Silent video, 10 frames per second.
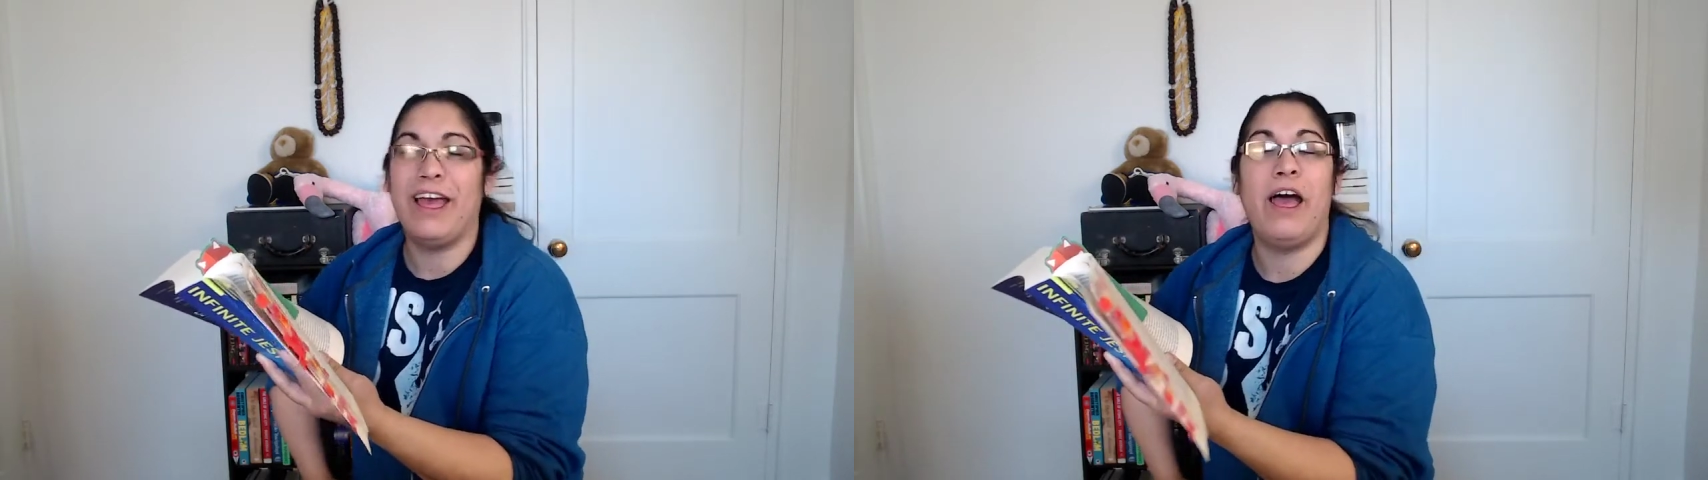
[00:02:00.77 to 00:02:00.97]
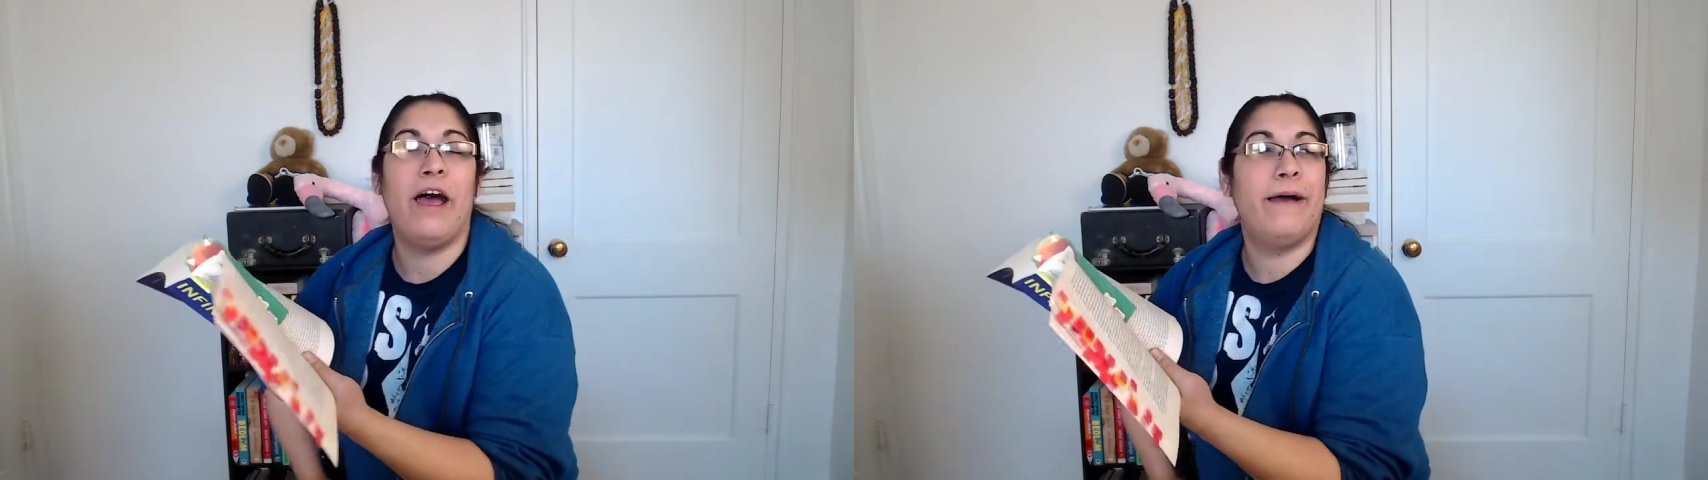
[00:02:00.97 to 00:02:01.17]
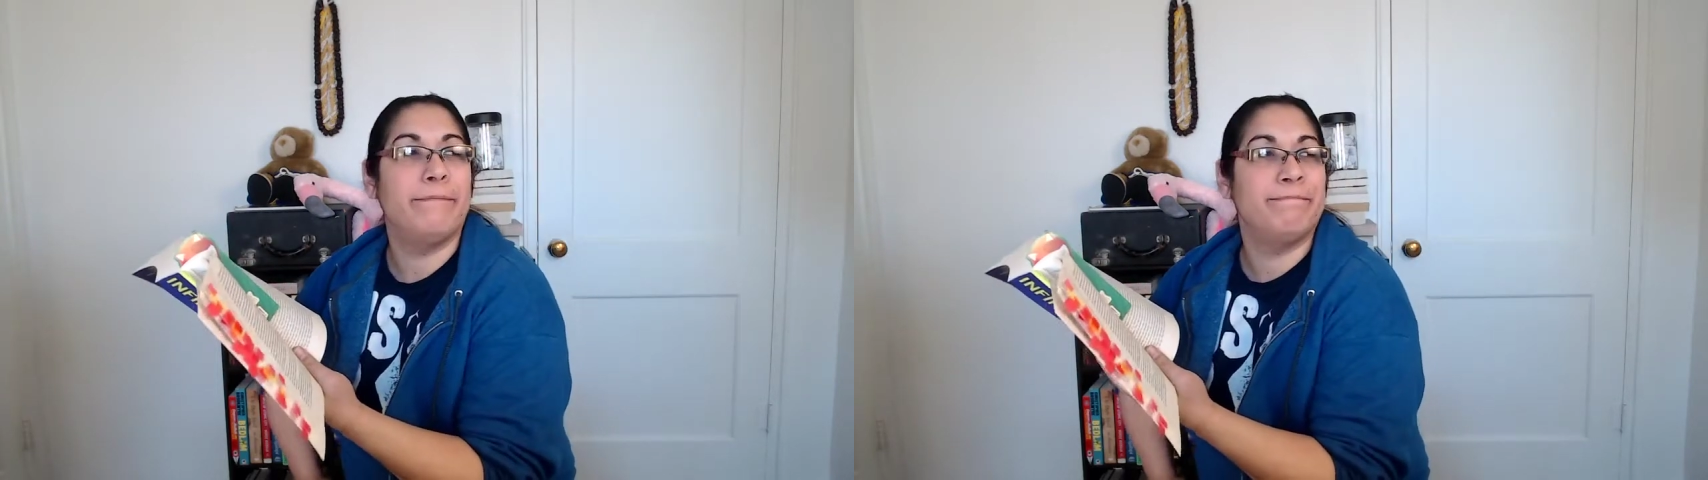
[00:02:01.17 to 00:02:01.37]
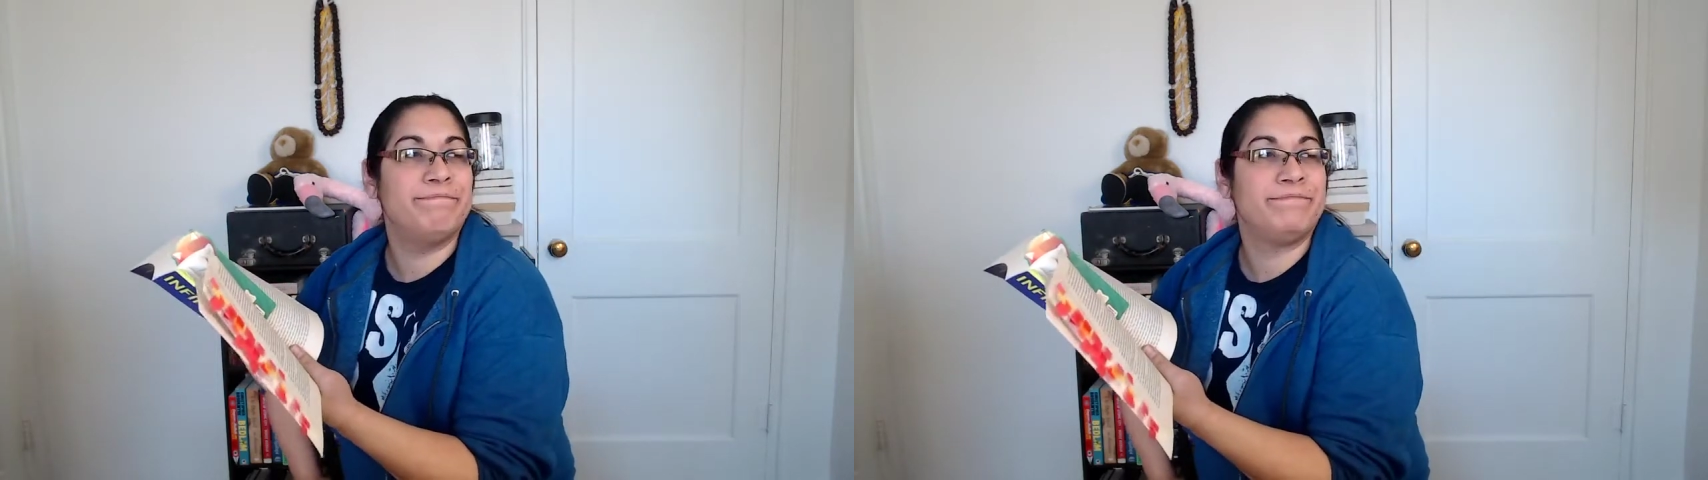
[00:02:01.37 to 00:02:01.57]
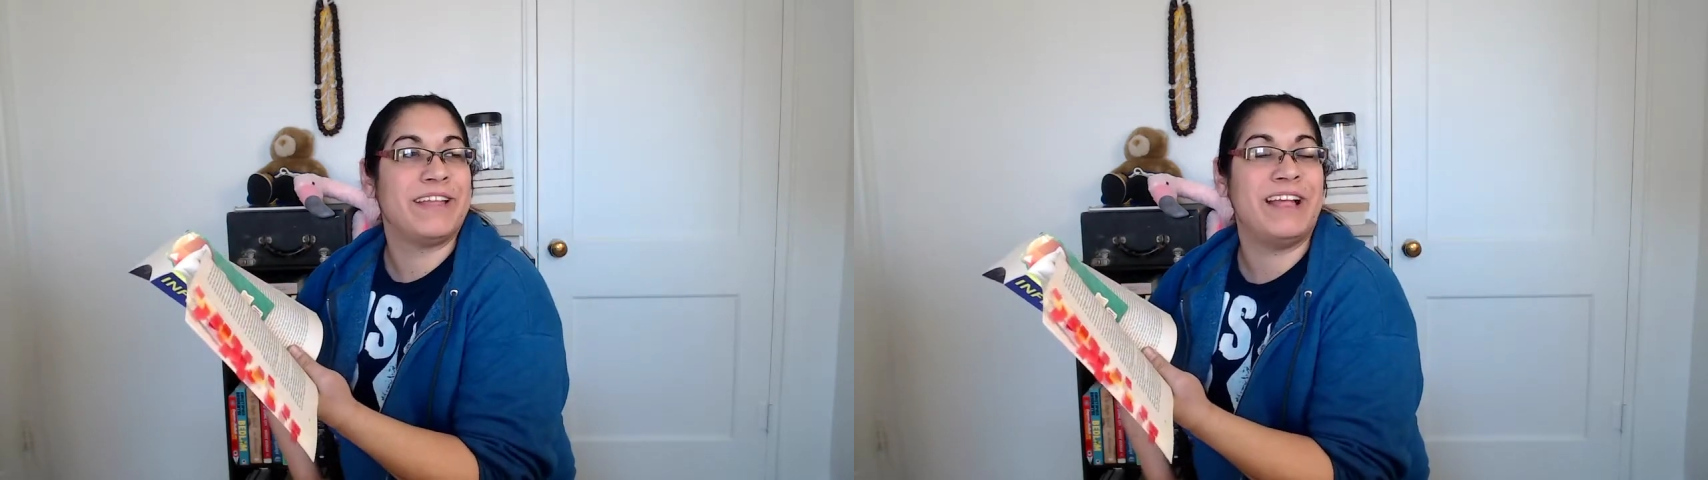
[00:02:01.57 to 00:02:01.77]

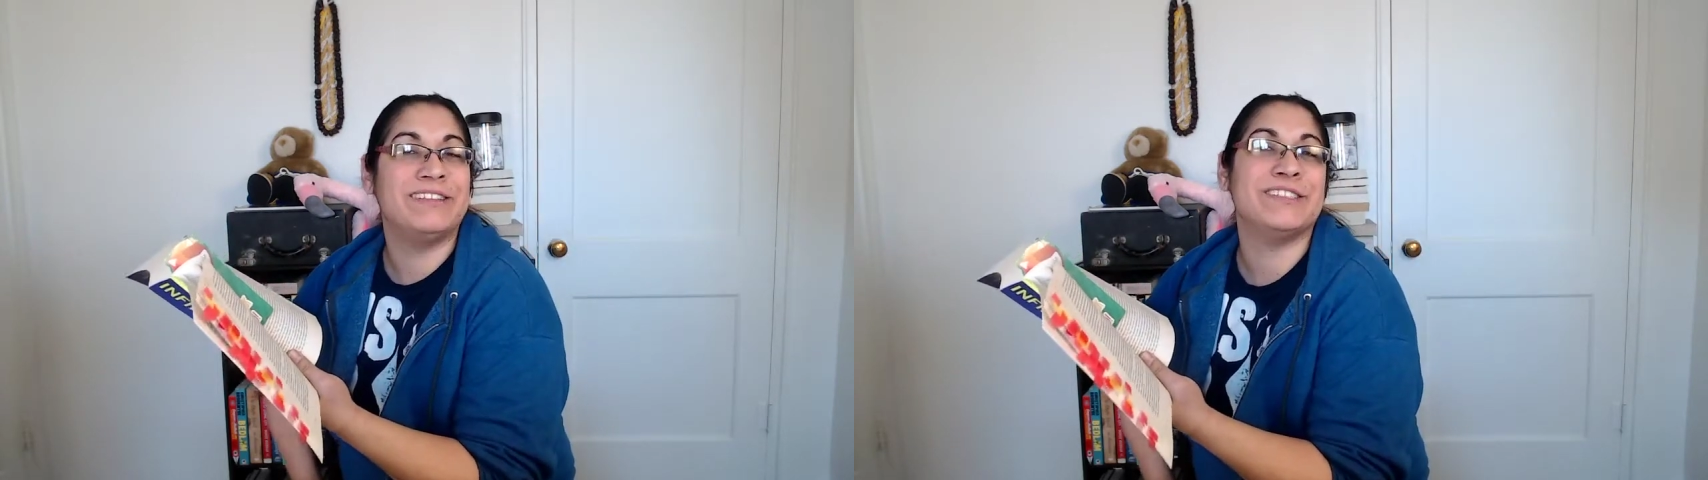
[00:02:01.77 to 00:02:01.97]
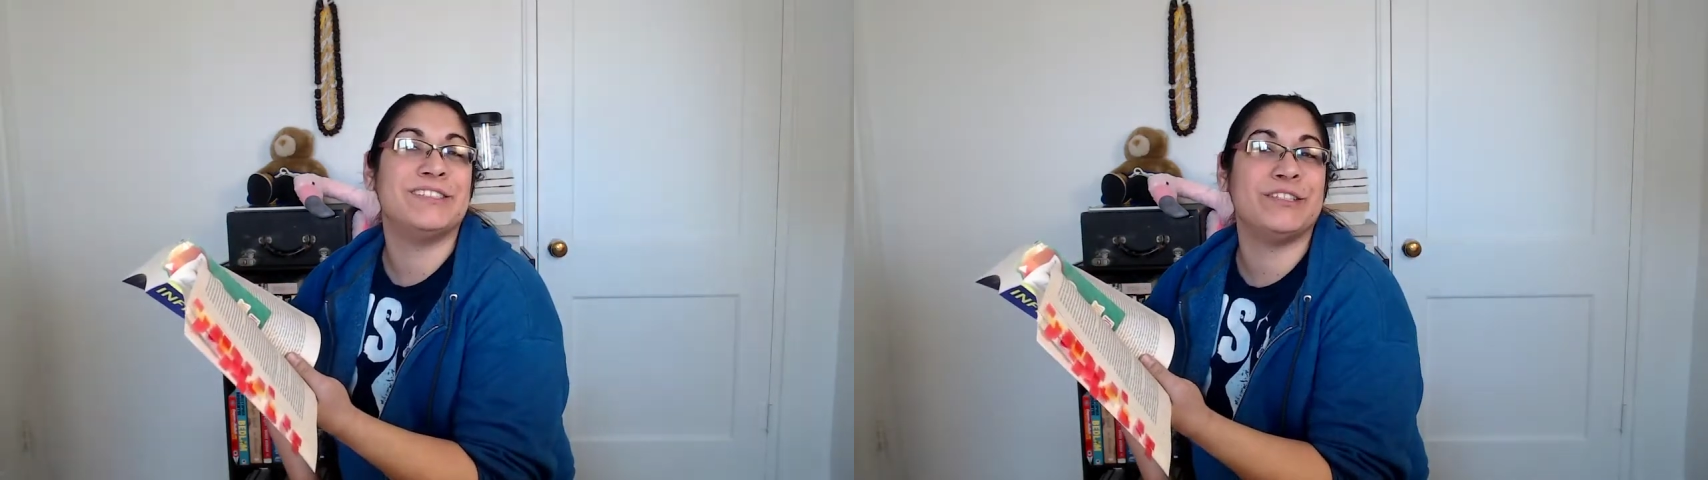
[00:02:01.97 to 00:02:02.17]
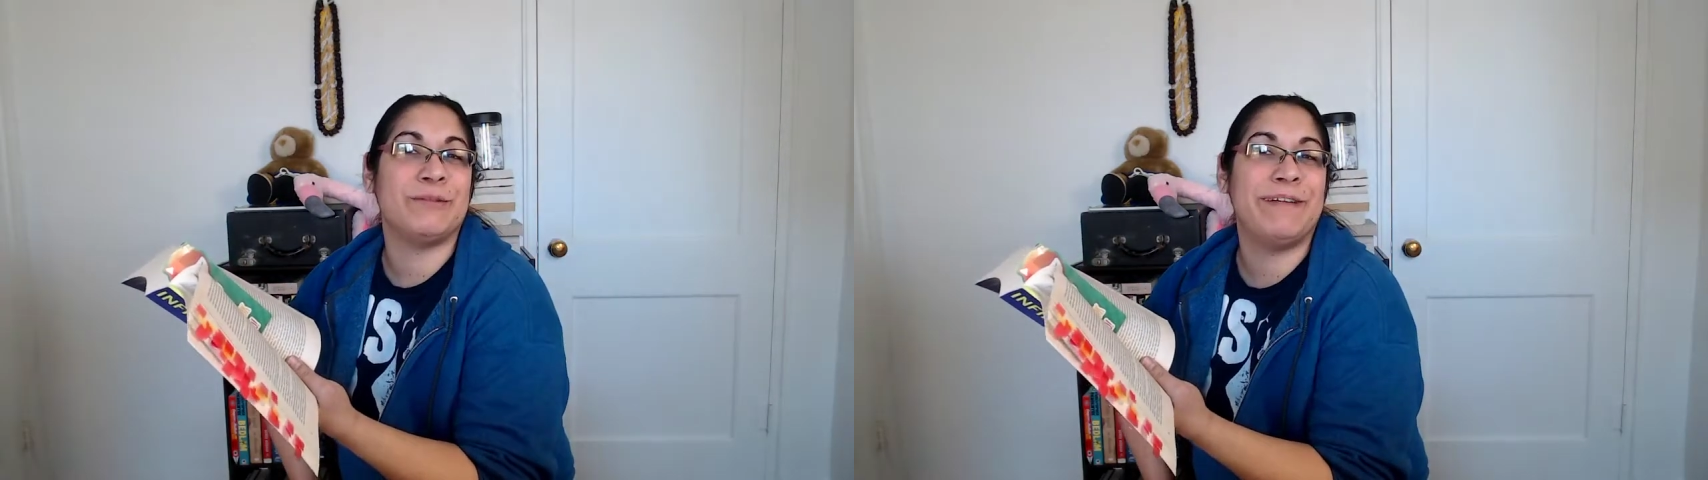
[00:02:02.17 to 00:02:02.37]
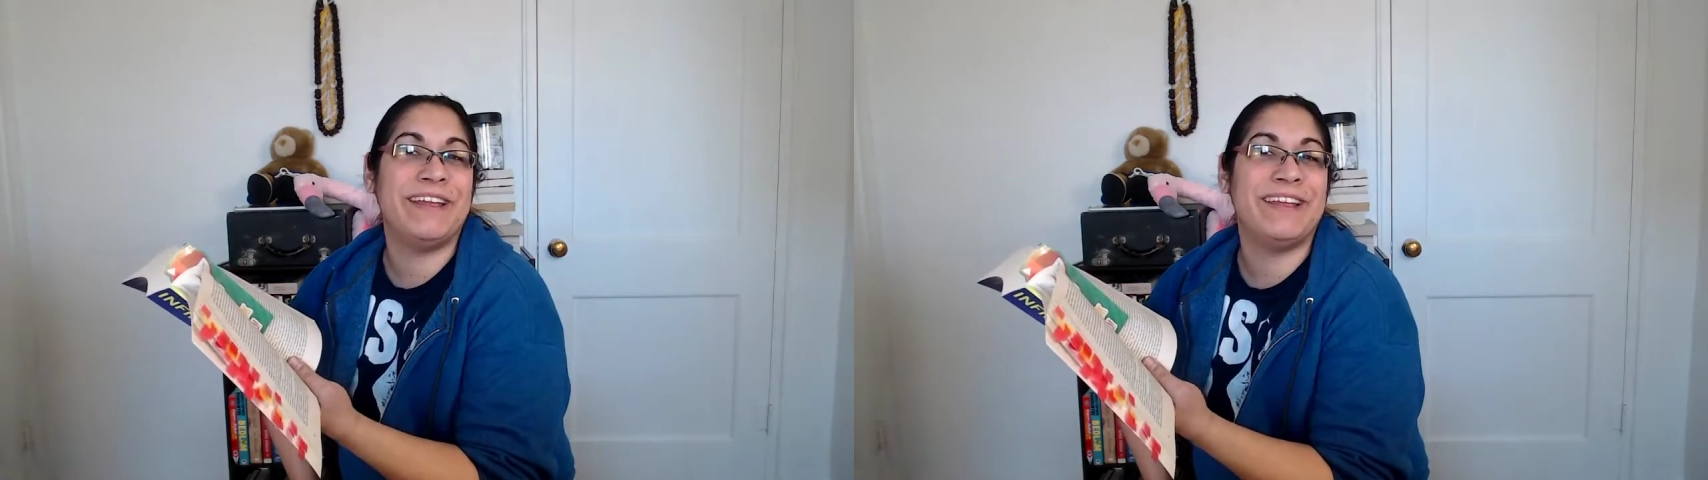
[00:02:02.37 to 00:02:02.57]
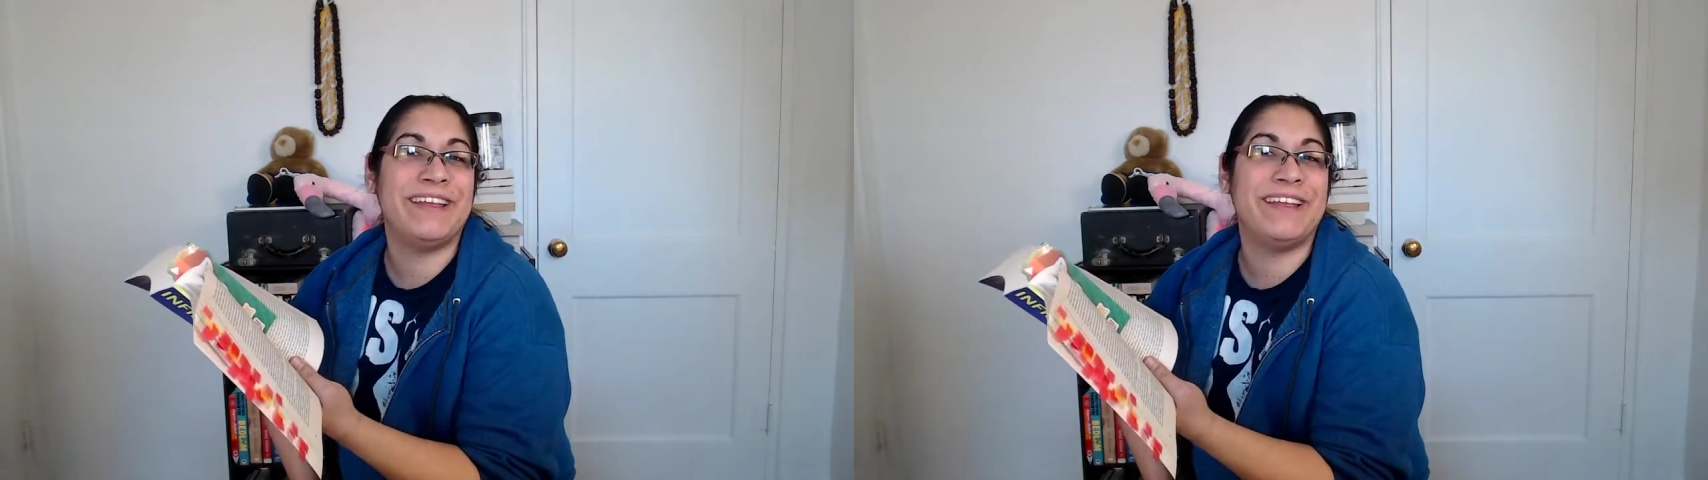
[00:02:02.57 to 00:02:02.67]
kind of disturbing